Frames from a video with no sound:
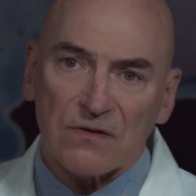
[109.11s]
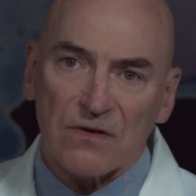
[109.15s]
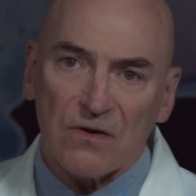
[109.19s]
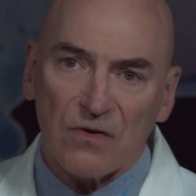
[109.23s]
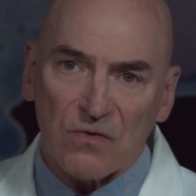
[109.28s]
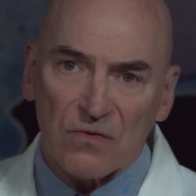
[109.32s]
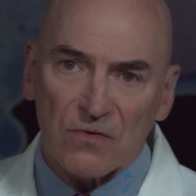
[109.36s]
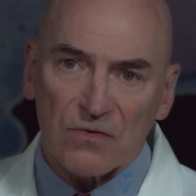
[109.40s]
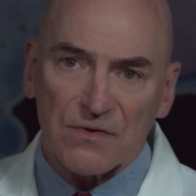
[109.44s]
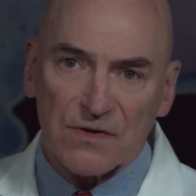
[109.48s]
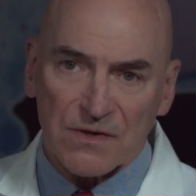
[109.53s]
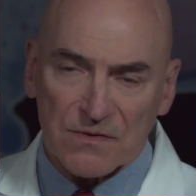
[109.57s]

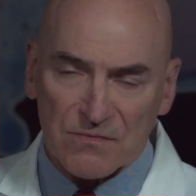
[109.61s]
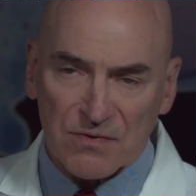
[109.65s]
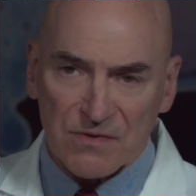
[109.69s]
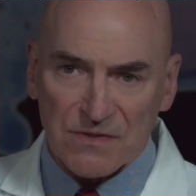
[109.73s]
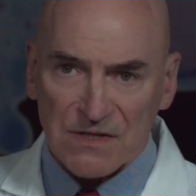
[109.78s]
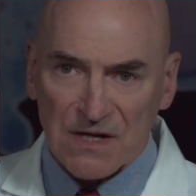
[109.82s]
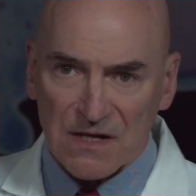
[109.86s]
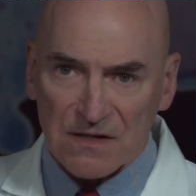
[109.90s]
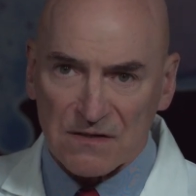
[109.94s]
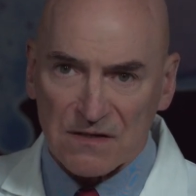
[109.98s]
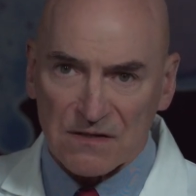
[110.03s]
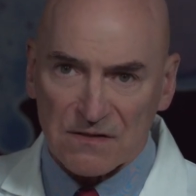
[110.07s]
Holden
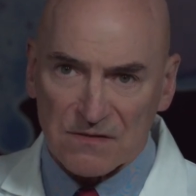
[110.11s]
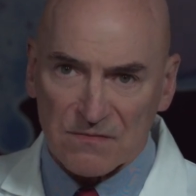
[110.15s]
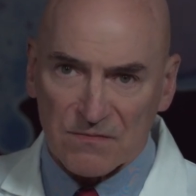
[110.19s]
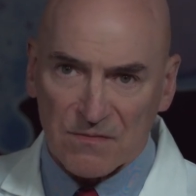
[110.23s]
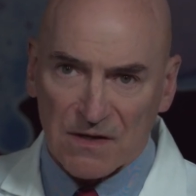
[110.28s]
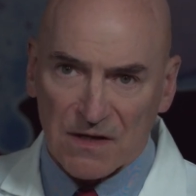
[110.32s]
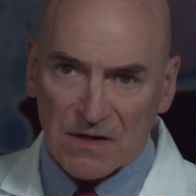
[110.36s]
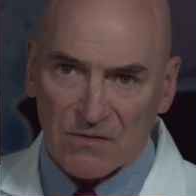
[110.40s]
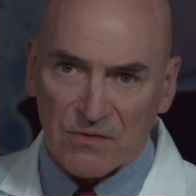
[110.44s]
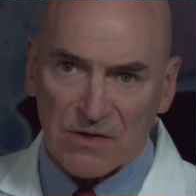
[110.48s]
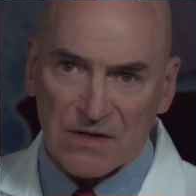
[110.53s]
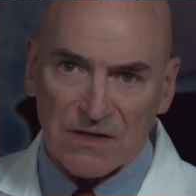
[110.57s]
presented to
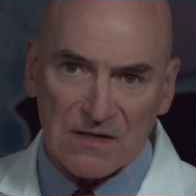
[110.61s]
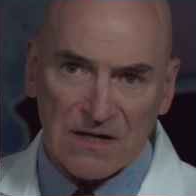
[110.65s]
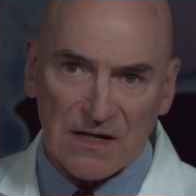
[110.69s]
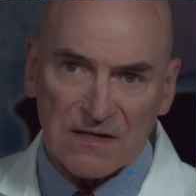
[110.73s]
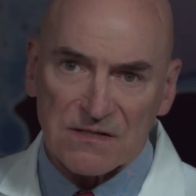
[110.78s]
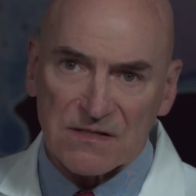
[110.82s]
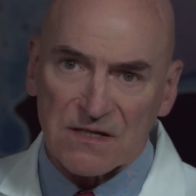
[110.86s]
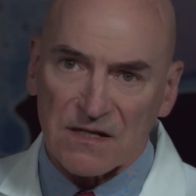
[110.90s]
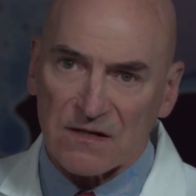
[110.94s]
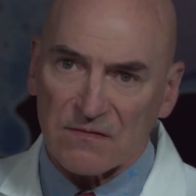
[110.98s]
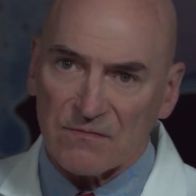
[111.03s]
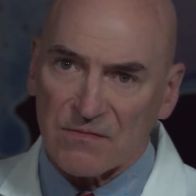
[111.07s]
me and we
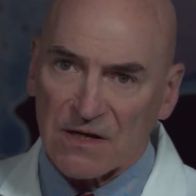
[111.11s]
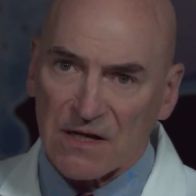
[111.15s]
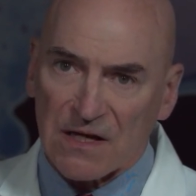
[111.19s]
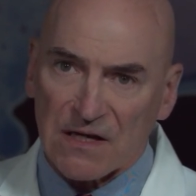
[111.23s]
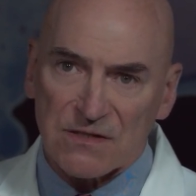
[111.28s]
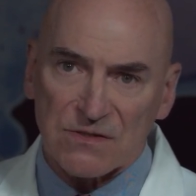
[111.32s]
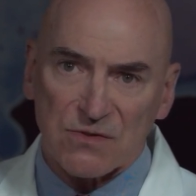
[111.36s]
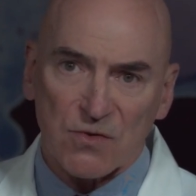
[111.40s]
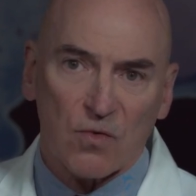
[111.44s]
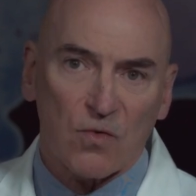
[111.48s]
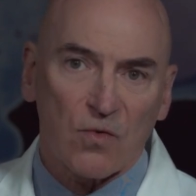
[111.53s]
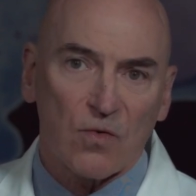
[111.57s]
tested him
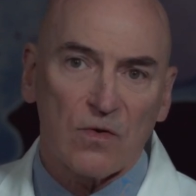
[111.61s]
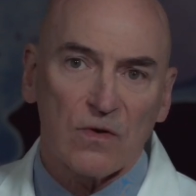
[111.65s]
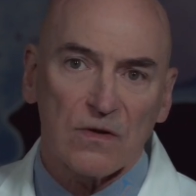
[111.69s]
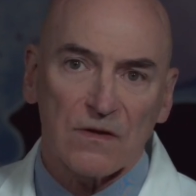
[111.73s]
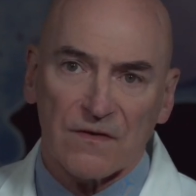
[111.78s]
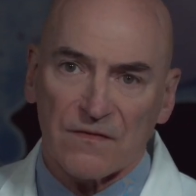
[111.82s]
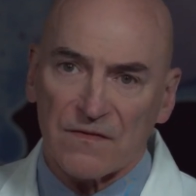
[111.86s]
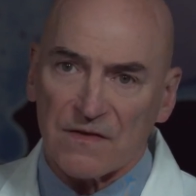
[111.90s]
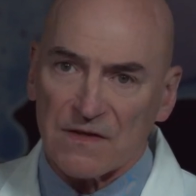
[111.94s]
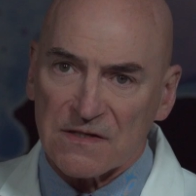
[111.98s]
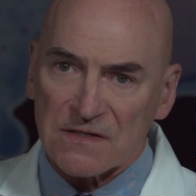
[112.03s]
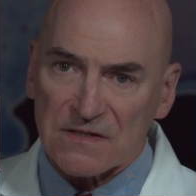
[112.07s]
against all
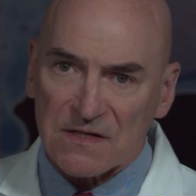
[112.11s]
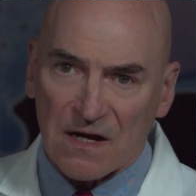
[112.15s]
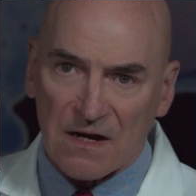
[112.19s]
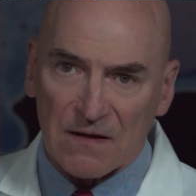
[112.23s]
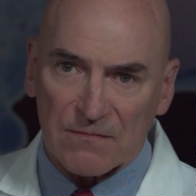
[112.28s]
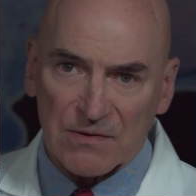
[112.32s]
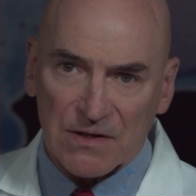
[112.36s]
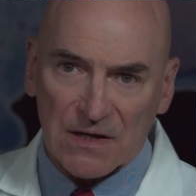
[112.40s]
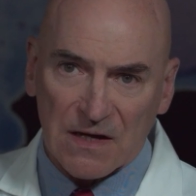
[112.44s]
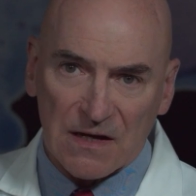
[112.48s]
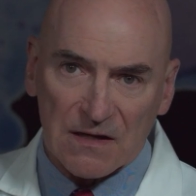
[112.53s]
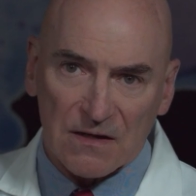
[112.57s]
of these
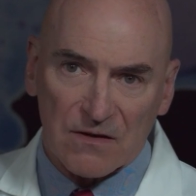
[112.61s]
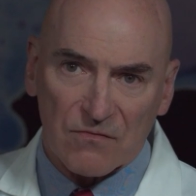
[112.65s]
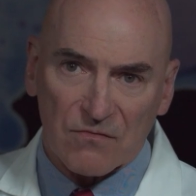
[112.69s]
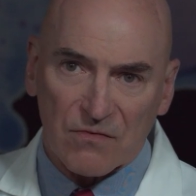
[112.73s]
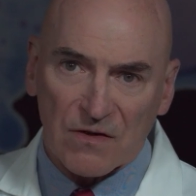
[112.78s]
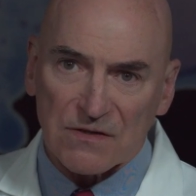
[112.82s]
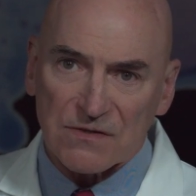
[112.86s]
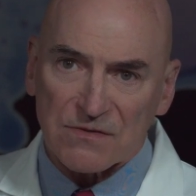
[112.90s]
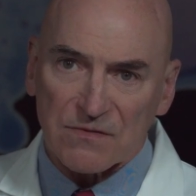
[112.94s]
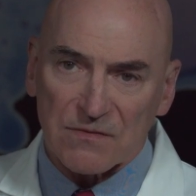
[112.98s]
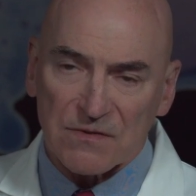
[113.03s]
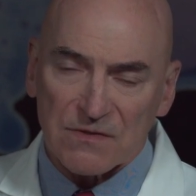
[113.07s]
complicated
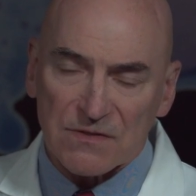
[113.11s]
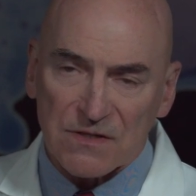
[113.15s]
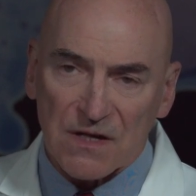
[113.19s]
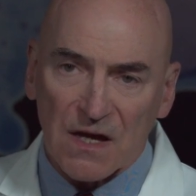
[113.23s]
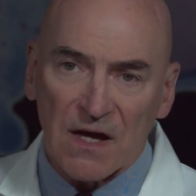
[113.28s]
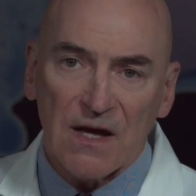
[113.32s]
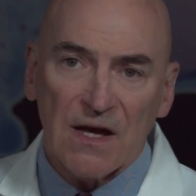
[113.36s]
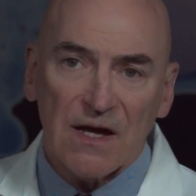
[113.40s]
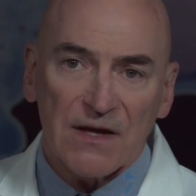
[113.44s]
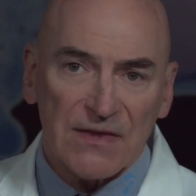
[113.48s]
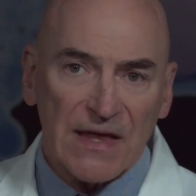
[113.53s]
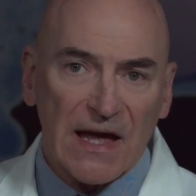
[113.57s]
regimens,
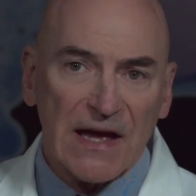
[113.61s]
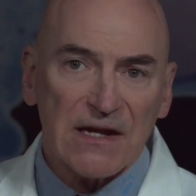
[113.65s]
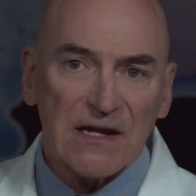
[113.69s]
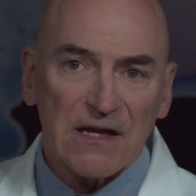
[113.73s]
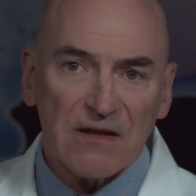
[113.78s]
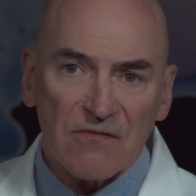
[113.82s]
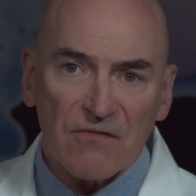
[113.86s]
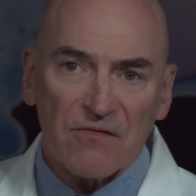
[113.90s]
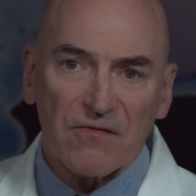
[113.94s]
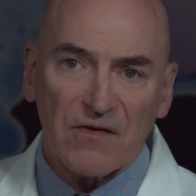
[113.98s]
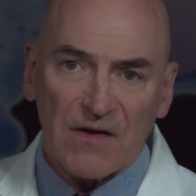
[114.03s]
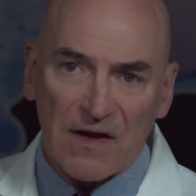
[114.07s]
that
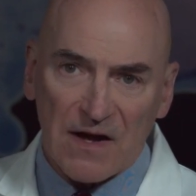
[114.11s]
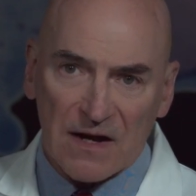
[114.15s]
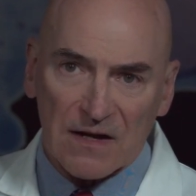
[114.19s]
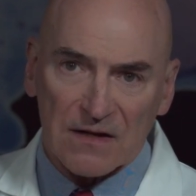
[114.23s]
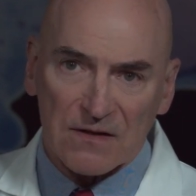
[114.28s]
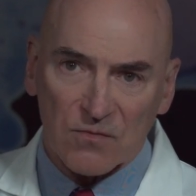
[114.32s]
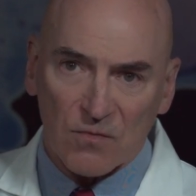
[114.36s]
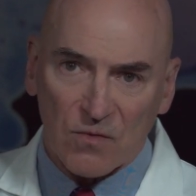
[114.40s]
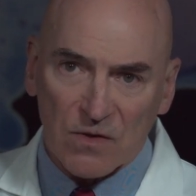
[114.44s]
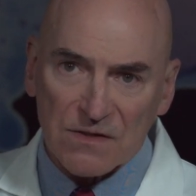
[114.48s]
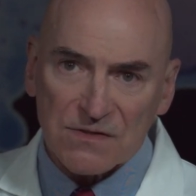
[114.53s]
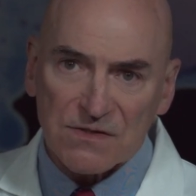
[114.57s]
in
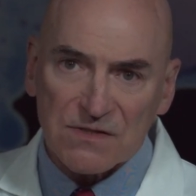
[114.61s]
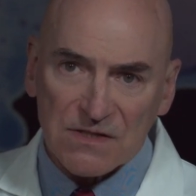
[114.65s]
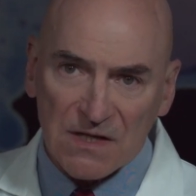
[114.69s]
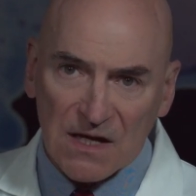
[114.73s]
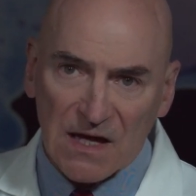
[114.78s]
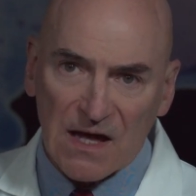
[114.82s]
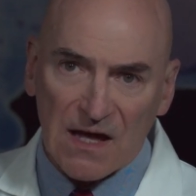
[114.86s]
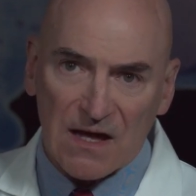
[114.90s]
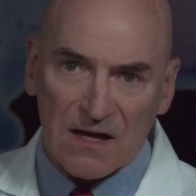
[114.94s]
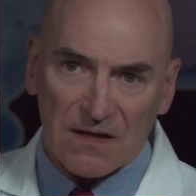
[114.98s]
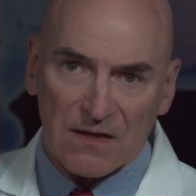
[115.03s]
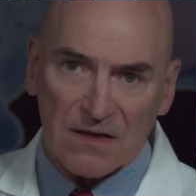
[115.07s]
fact, once
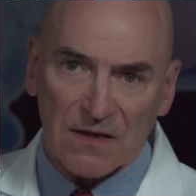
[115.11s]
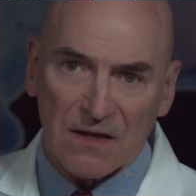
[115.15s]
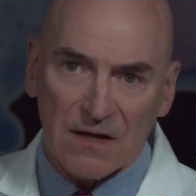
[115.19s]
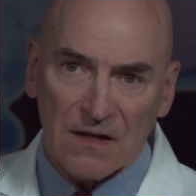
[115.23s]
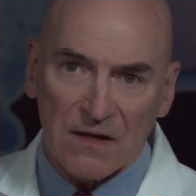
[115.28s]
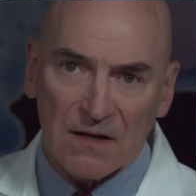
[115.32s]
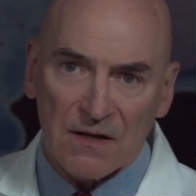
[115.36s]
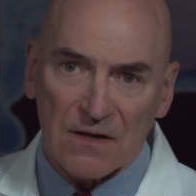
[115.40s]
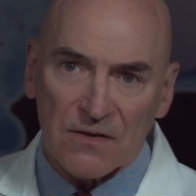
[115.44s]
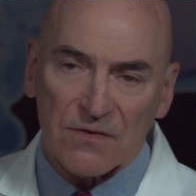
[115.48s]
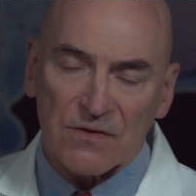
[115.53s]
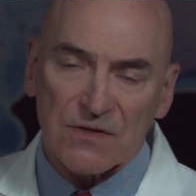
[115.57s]
again,
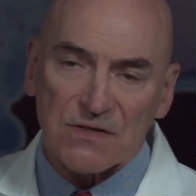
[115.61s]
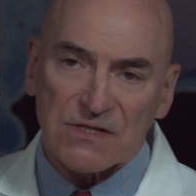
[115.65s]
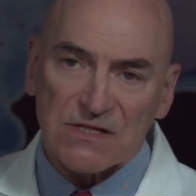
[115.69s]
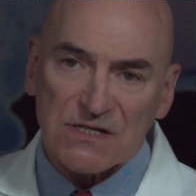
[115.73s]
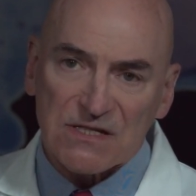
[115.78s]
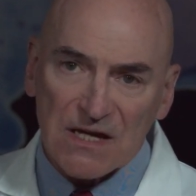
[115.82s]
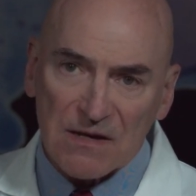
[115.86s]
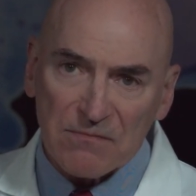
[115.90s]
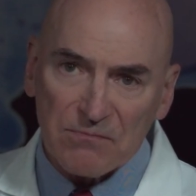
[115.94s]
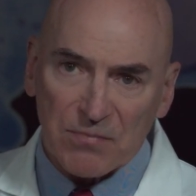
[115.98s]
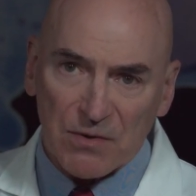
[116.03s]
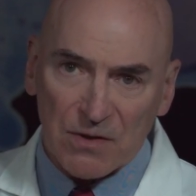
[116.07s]
the
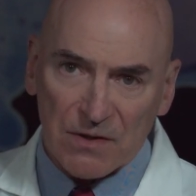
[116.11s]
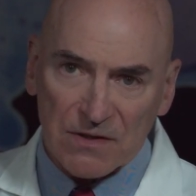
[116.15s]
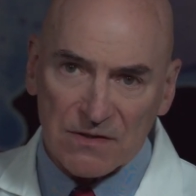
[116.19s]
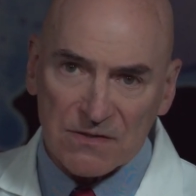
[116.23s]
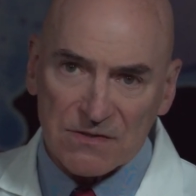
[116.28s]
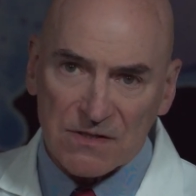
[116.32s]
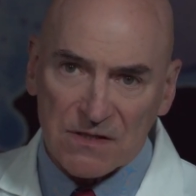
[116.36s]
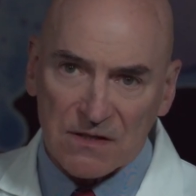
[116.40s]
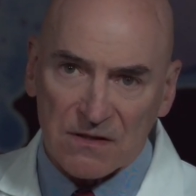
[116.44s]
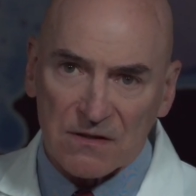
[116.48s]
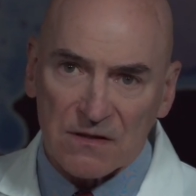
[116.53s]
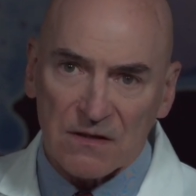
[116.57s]

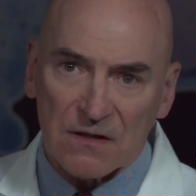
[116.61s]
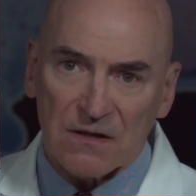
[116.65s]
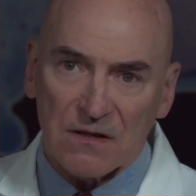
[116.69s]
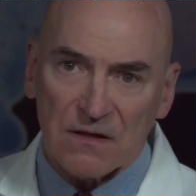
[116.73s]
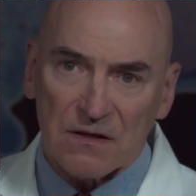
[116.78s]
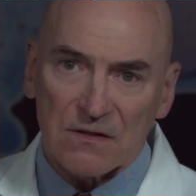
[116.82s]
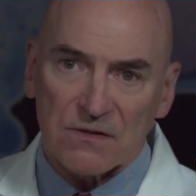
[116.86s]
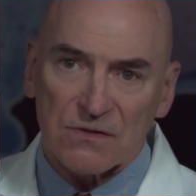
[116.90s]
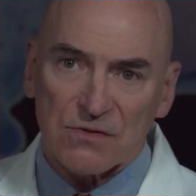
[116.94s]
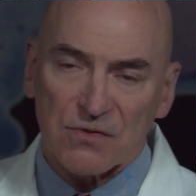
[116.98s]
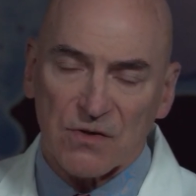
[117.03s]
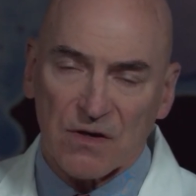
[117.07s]
simplest
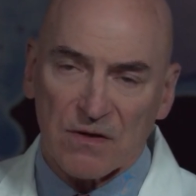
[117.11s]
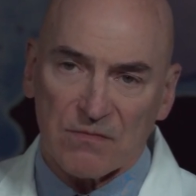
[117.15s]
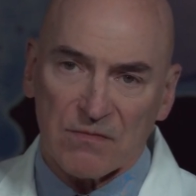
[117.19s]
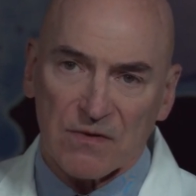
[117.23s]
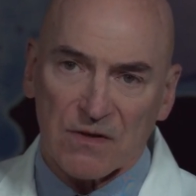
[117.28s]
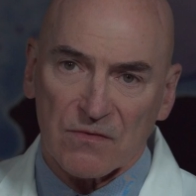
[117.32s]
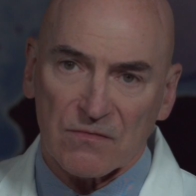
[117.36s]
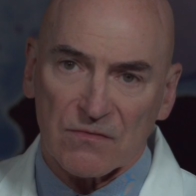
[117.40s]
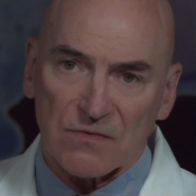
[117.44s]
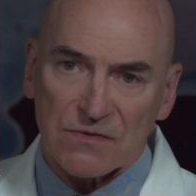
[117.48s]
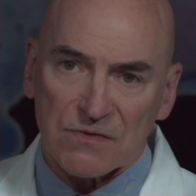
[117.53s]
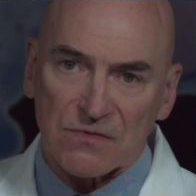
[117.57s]

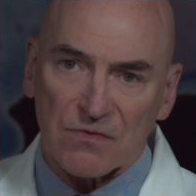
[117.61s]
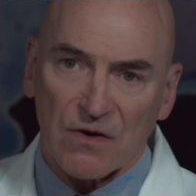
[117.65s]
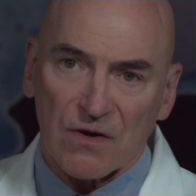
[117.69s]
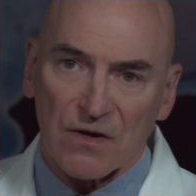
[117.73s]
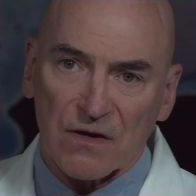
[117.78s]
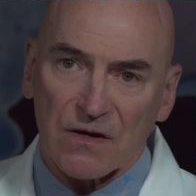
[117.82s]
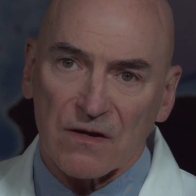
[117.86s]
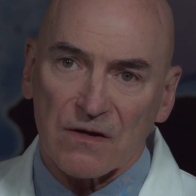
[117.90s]
treatment was right.